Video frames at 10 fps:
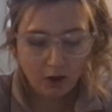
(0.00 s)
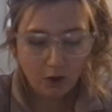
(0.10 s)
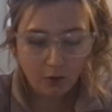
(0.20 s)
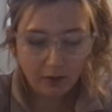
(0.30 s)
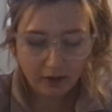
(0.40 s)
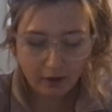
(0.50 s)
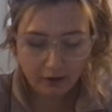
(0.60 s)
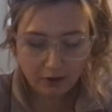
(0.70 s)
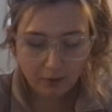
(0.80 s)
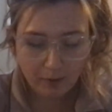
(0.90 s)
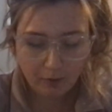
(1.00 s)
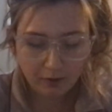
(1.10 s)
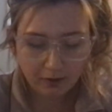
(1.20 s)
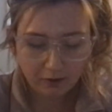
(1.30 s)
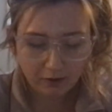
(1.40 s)
When he got to the
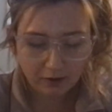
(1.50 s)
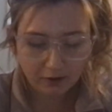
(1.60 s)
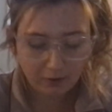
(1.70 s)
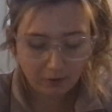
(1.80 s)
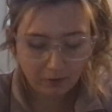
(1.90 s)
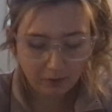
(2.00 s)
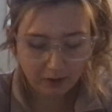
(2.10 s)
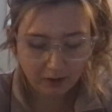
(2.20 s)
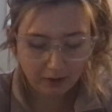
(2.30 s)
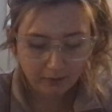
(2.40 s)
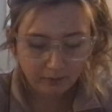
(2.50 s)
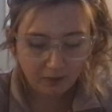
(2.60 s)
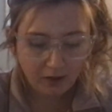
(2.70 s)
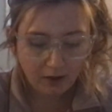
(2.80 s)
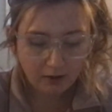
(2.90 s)
Pipeworks entrance, no one was there.
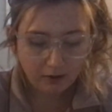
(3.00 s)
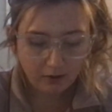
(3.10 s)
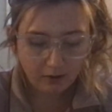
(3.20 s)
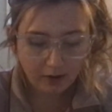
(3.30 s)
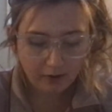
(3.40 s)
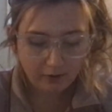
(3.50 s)
A little cloud of